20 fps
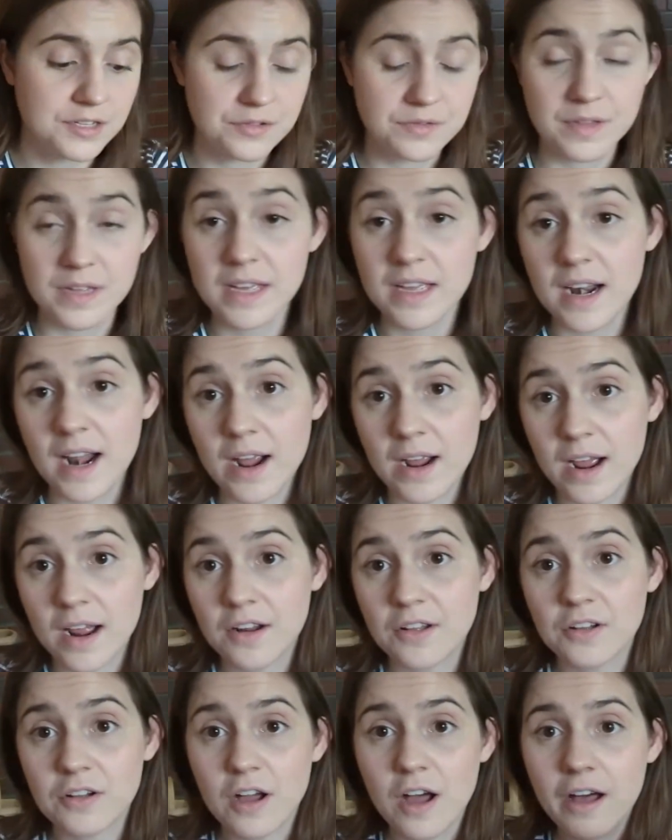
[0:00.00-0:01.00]
So then I
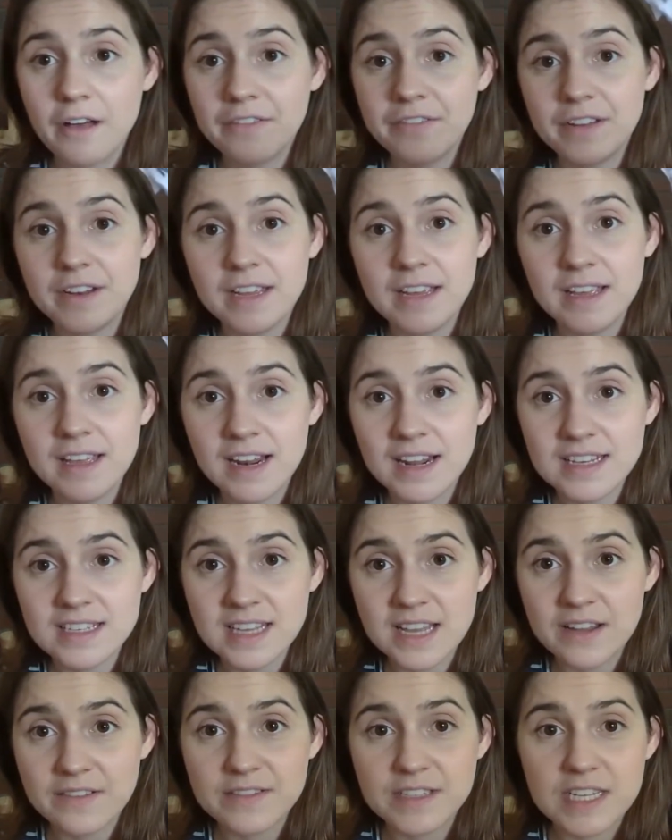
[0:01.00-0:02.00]
got all confident and I
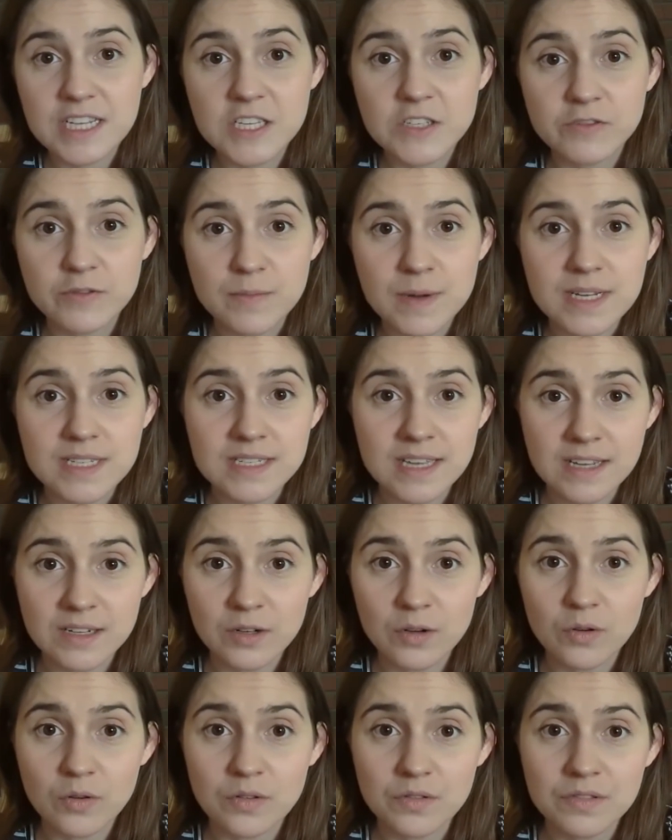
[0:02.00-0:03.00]
saved seeds from my
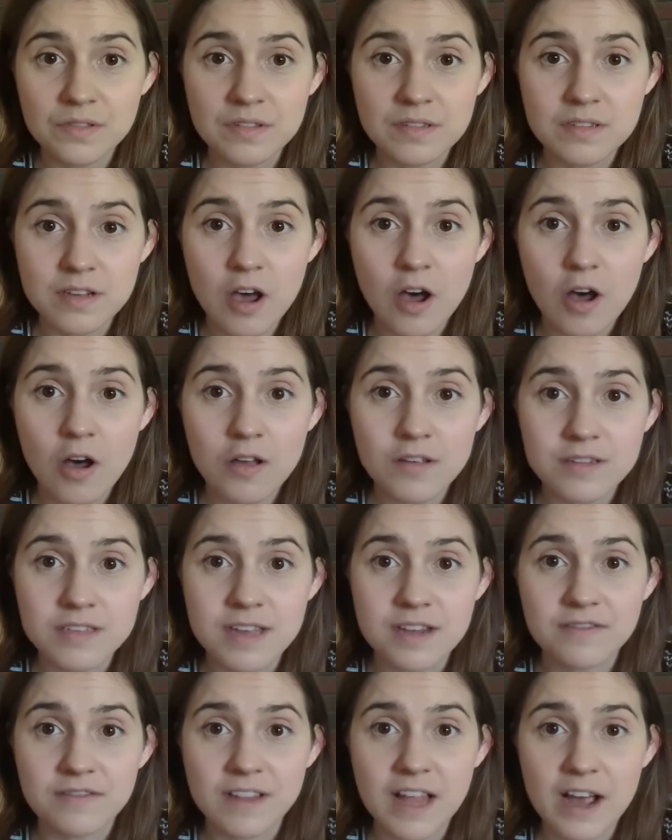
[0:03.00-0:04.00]
Sun Gold tall
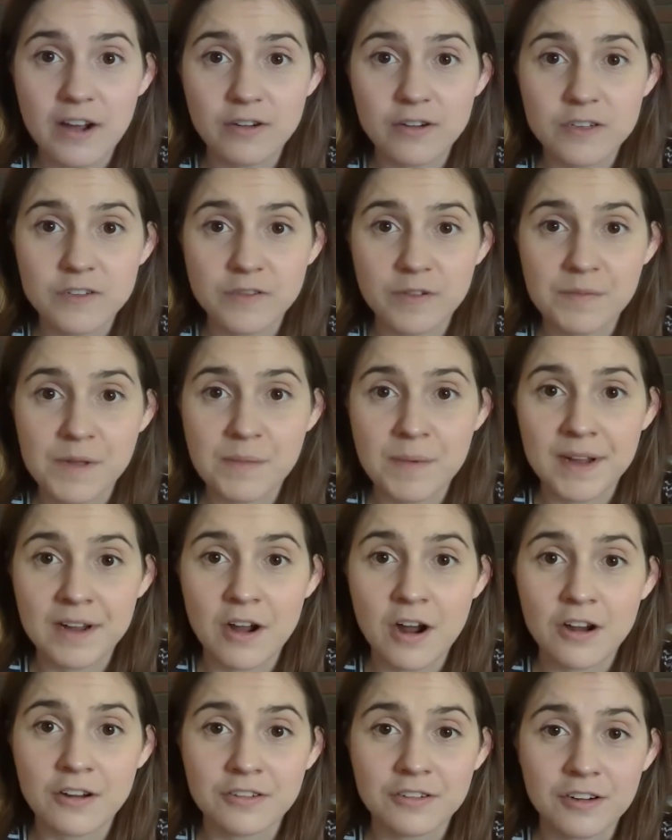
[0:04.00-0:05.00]
sunflowers from
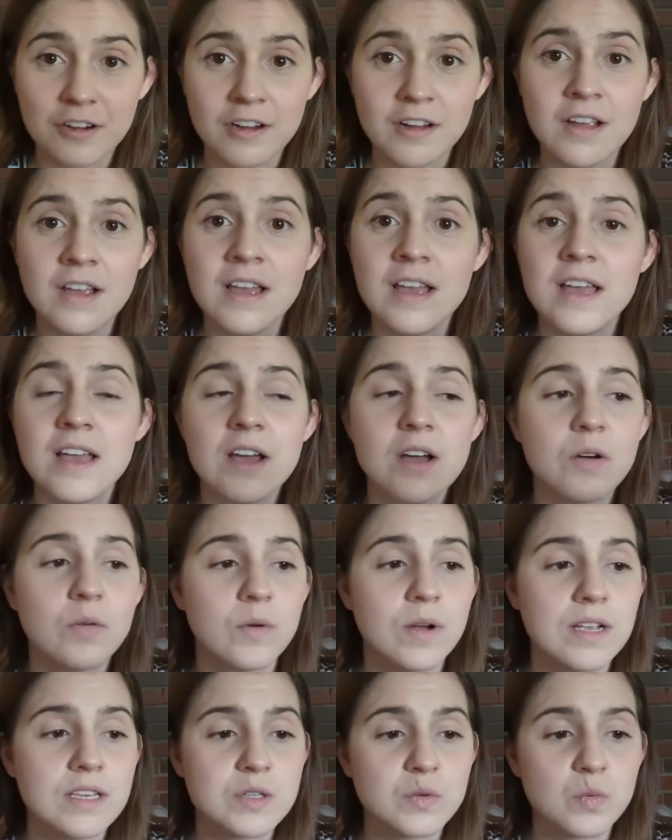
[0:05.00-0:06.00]
emily.gardening,
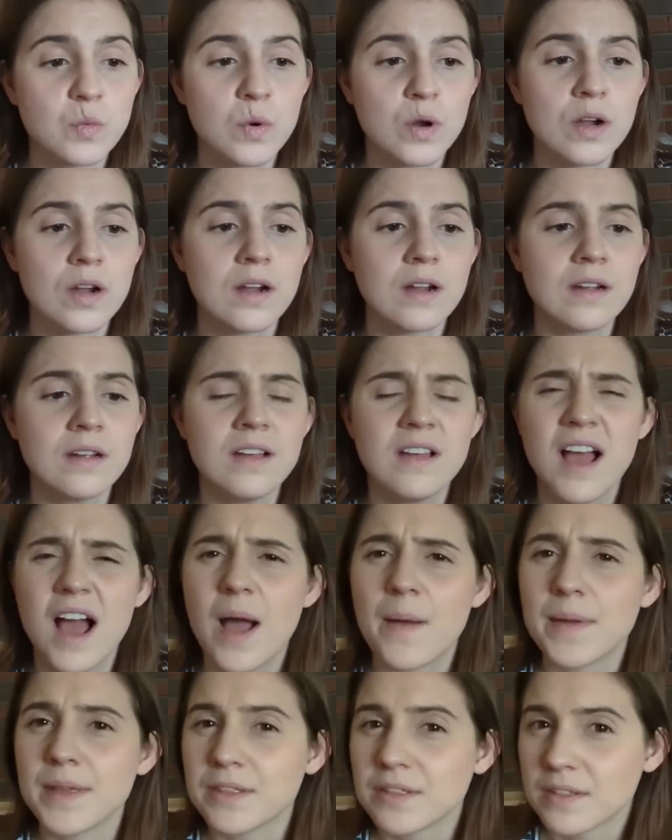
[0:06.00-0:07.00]
which were,
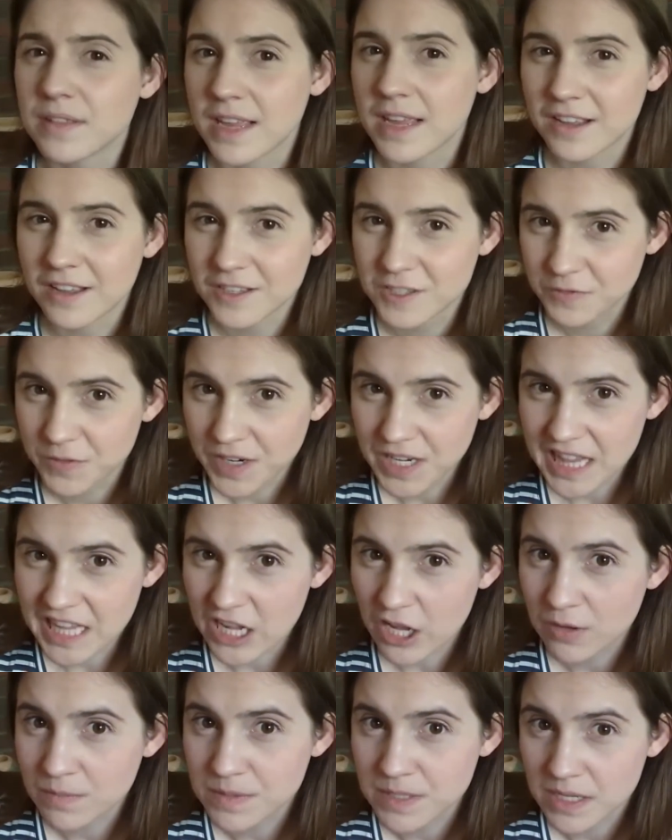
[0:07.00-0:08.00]
I mean, it's funny they
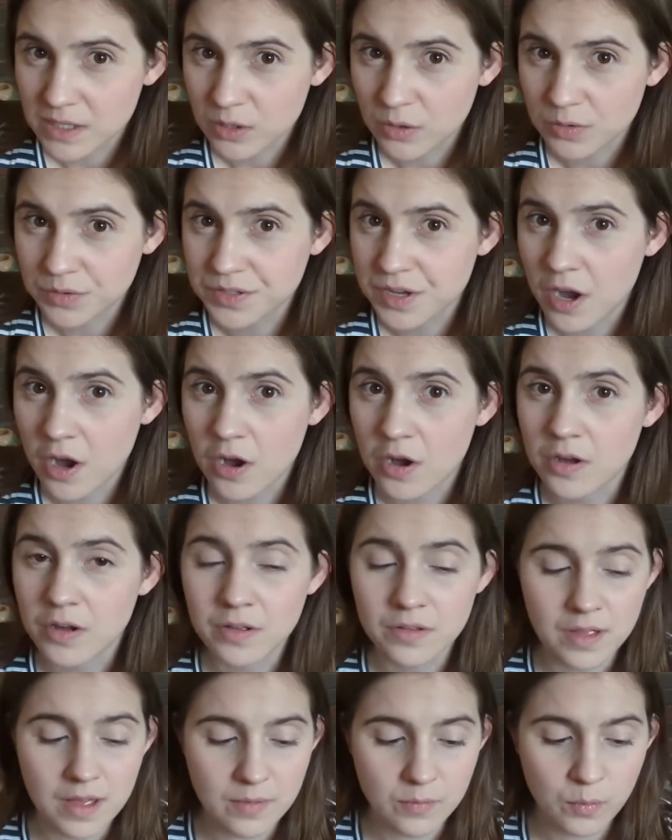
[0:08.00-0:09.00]
call them Sun Gold
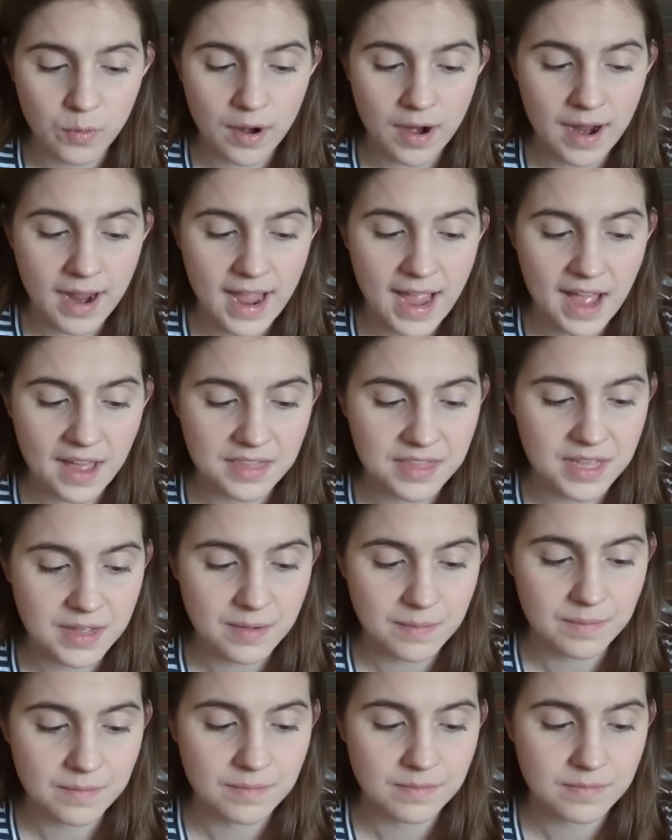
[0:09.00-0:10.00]
tall. Where I had
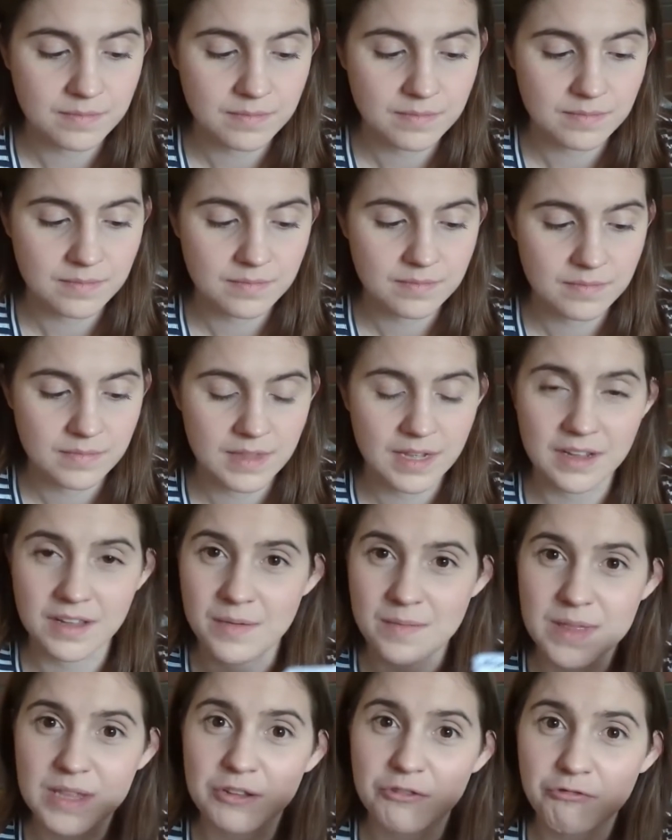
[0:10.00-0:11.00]
them,
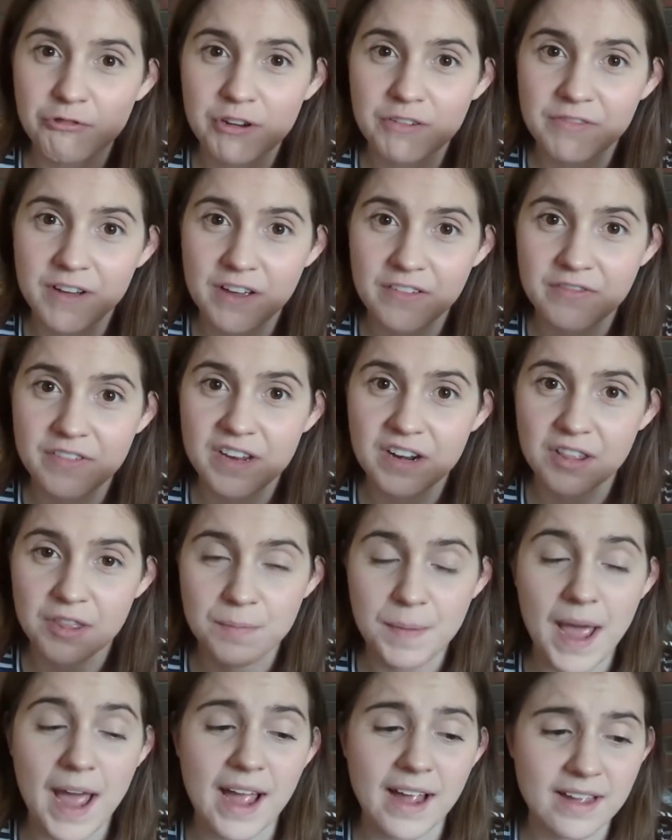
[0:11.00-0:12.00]
I mean, they're 3 to 5 feet on
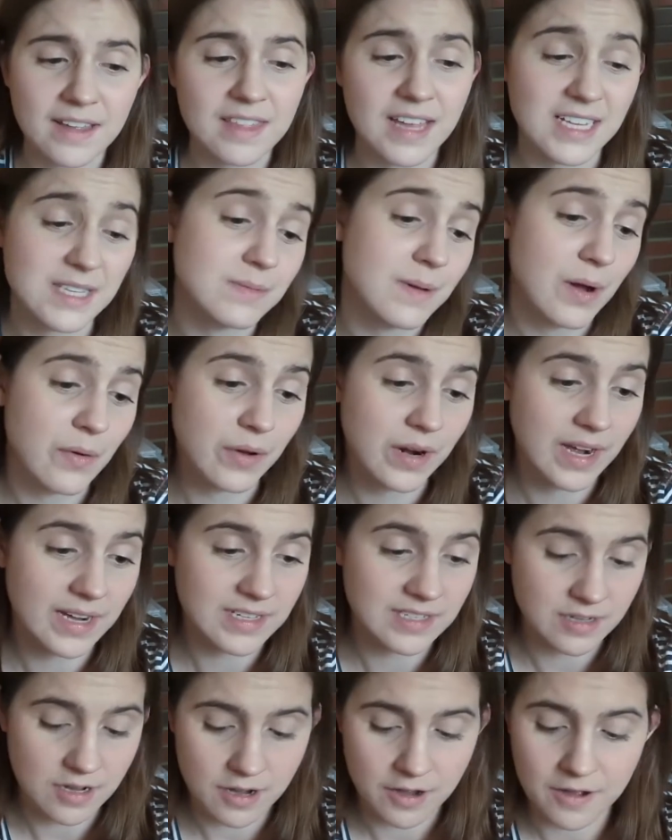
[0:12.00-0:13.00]
the pack. That's about what
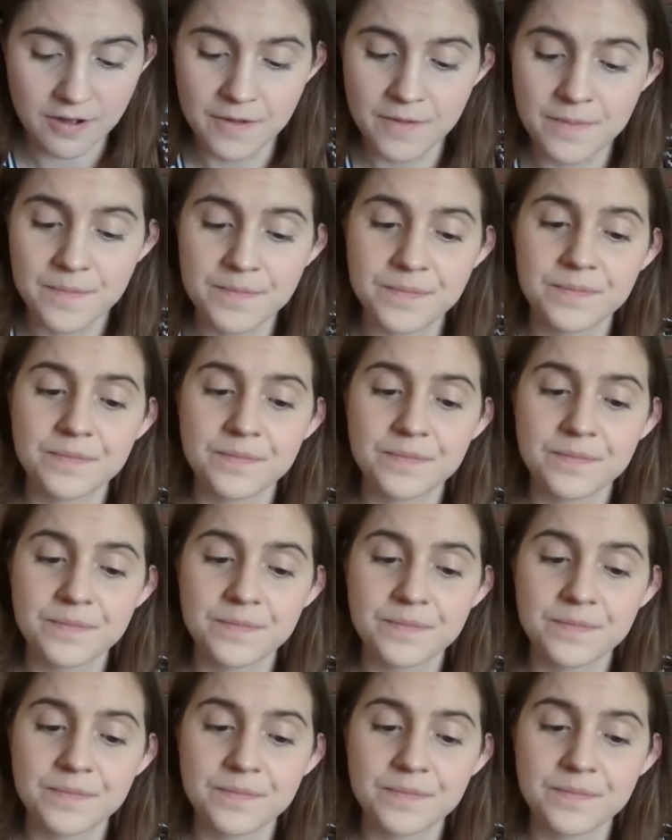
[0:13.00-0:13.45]
I saw.